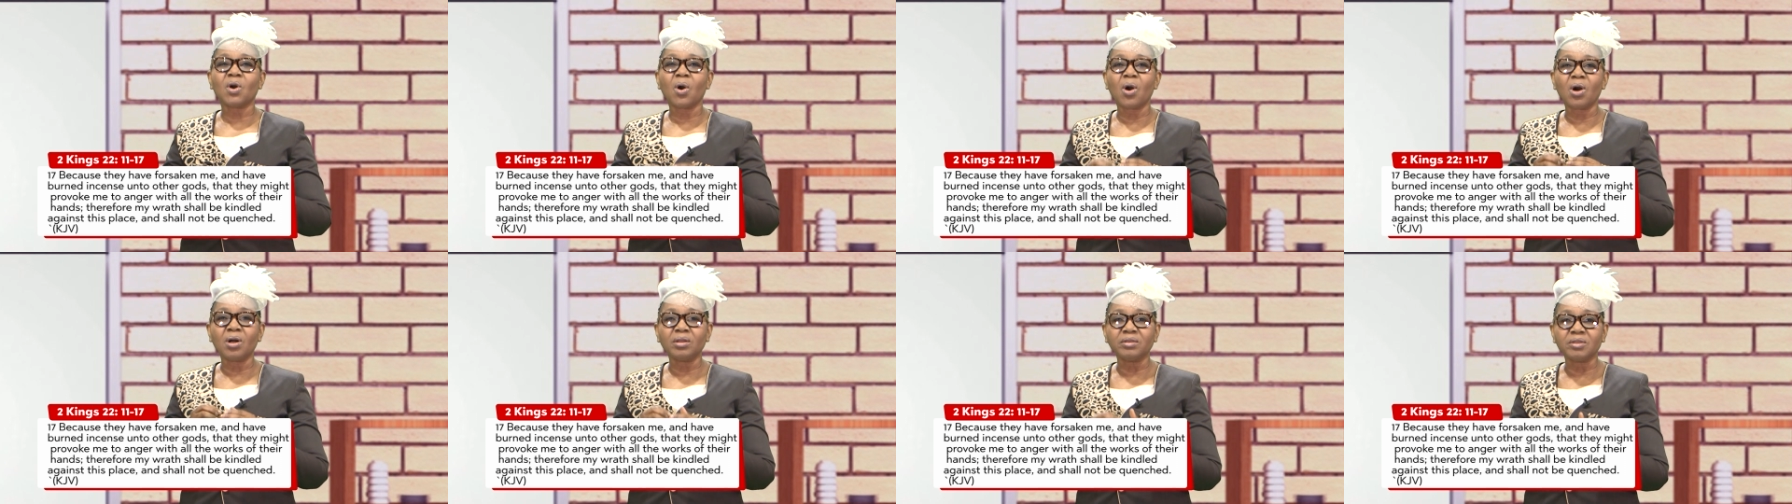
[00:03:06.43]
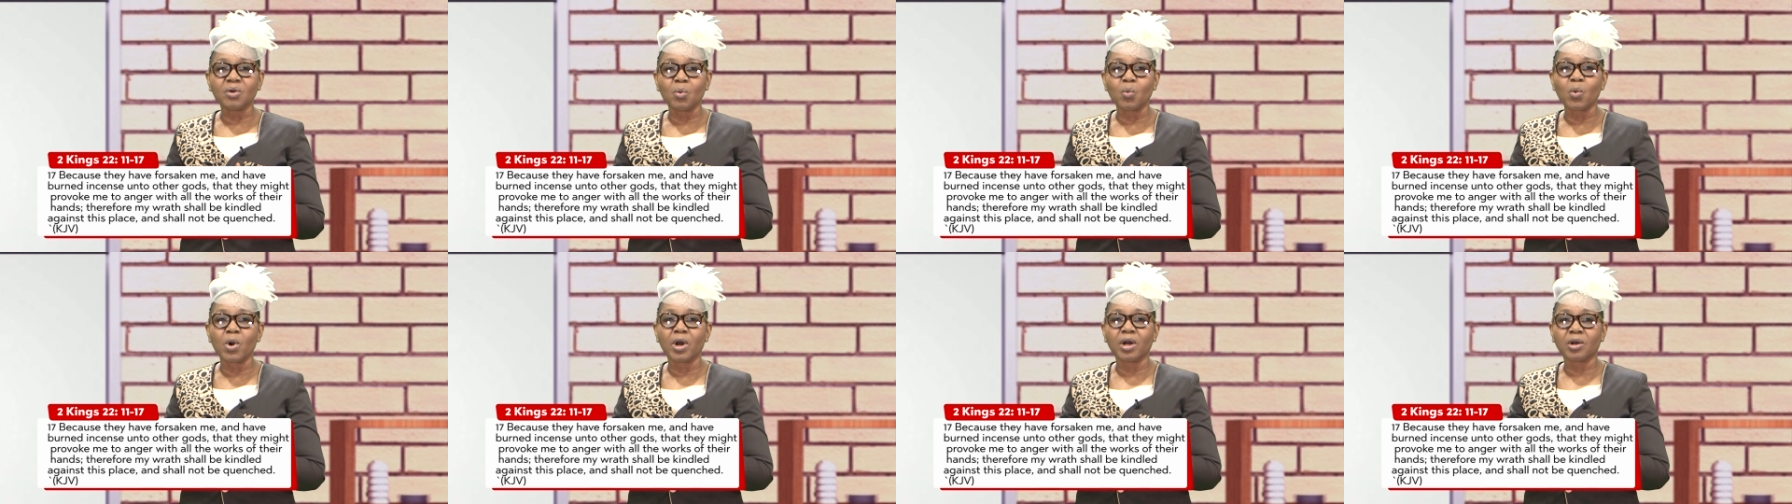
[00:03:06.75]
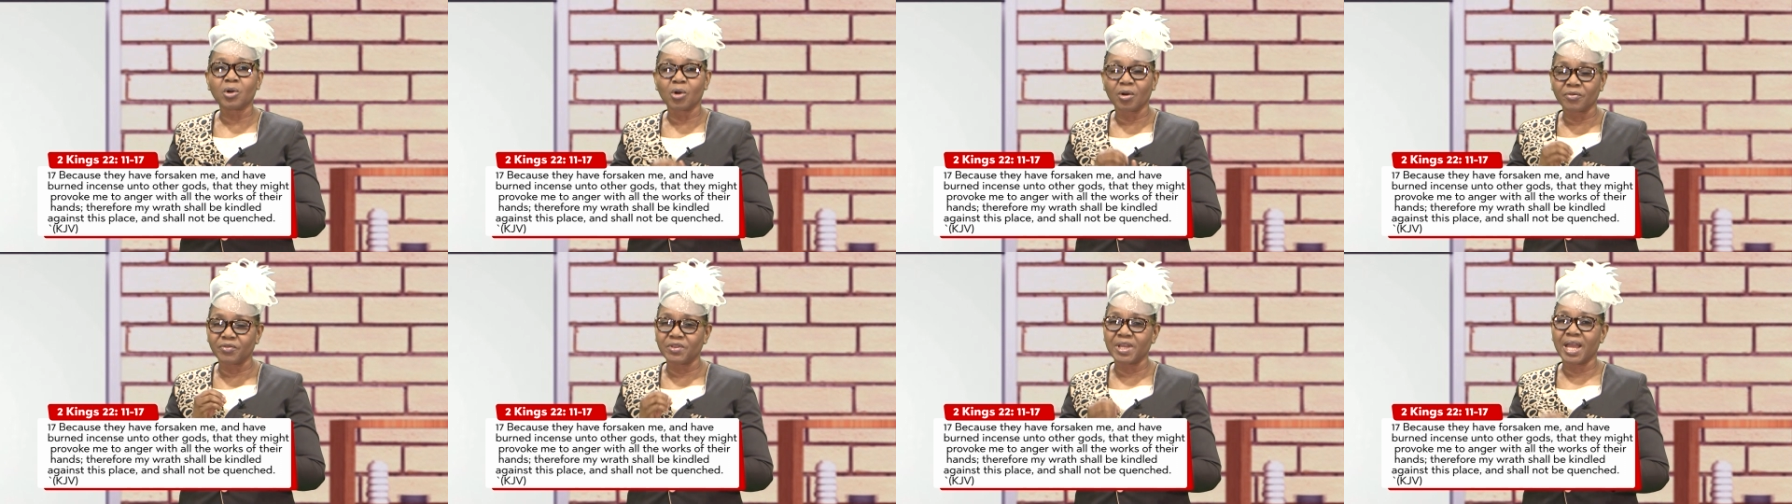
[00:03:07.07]
all the
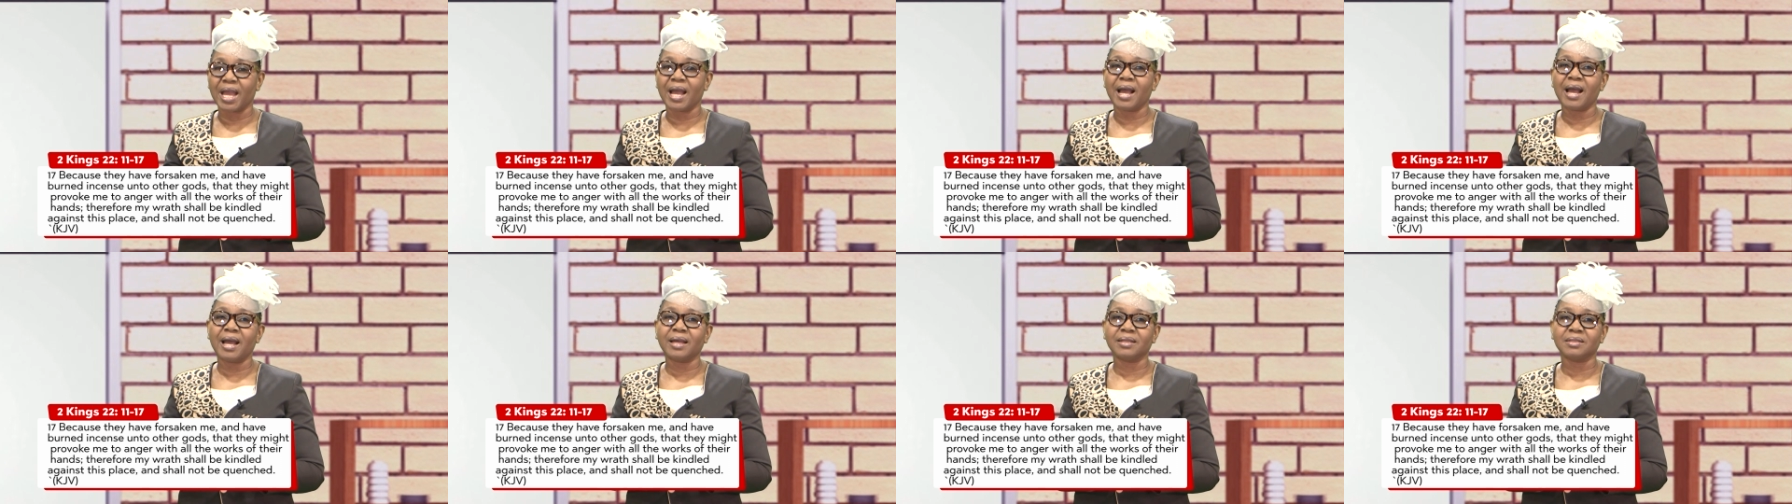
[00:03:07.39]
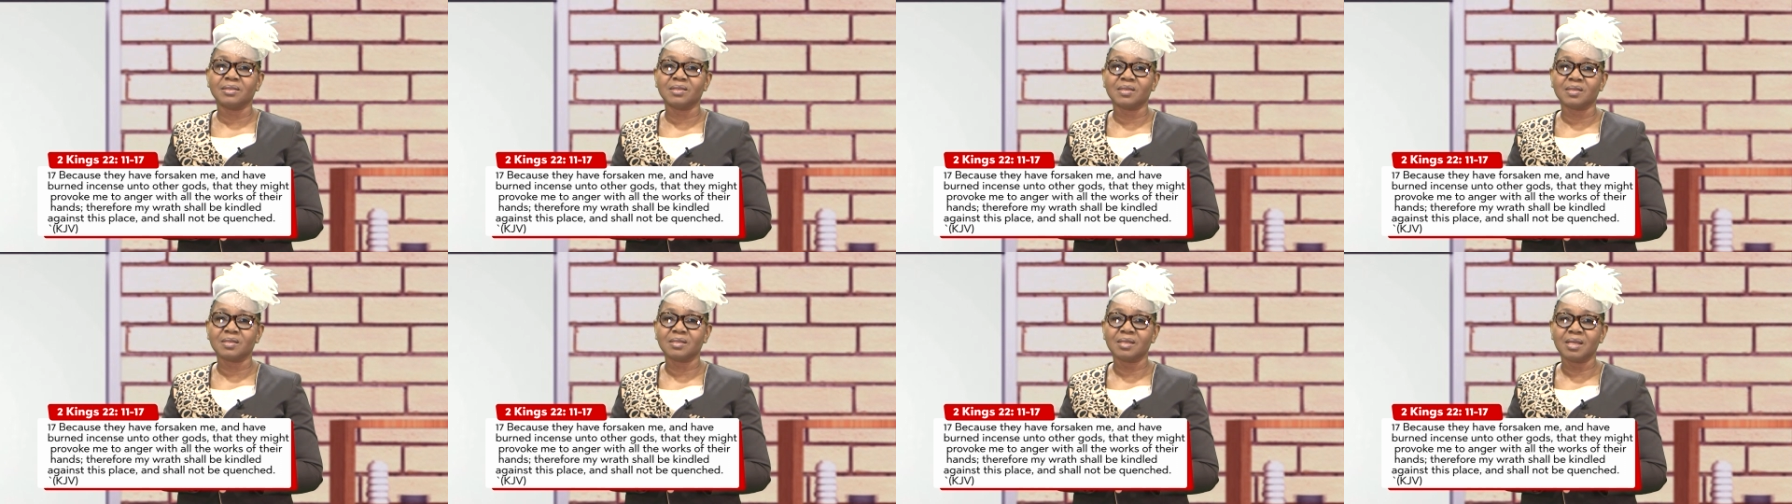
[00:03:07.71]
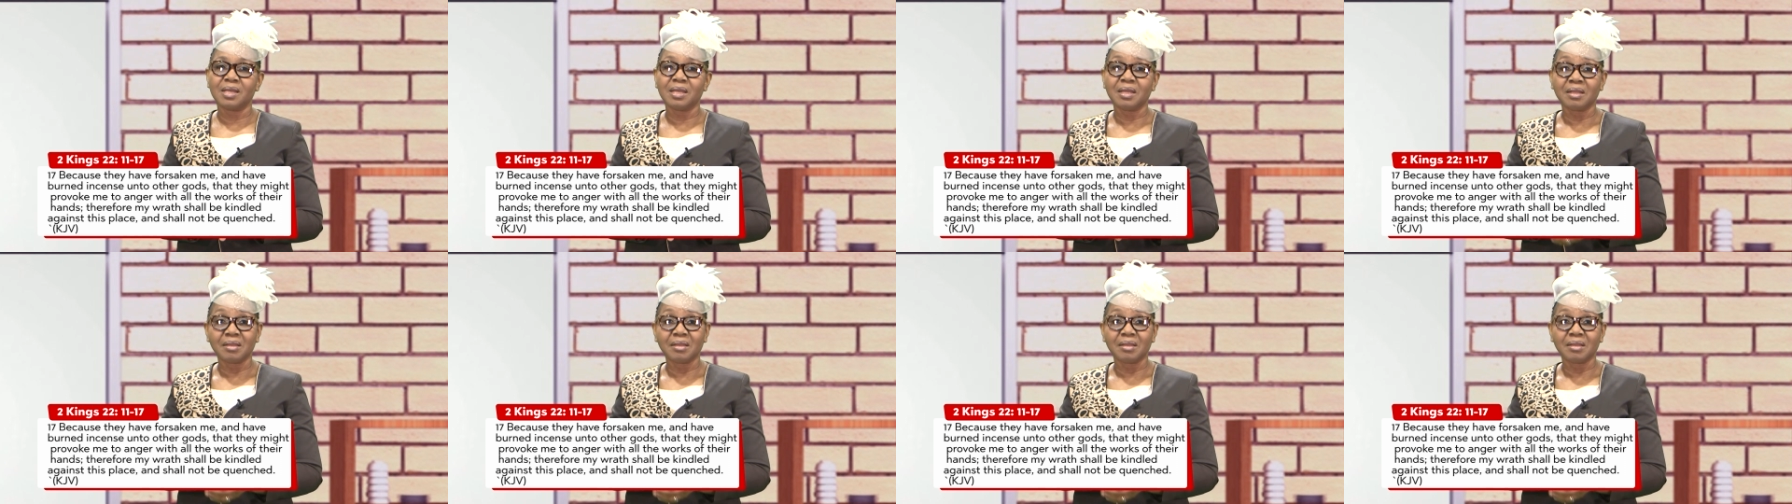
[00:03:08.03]
work of their hands.